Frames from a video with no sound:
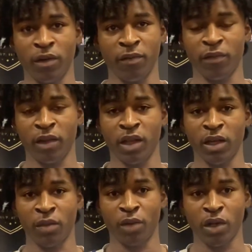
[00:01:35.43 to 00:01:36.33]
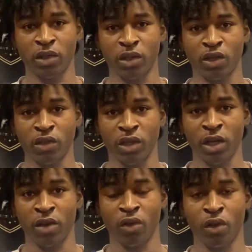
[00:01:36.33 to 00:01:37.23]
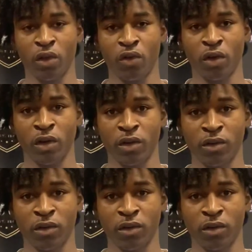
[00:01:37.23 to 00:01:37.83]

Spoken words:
I feel like it brought us closer together on the court.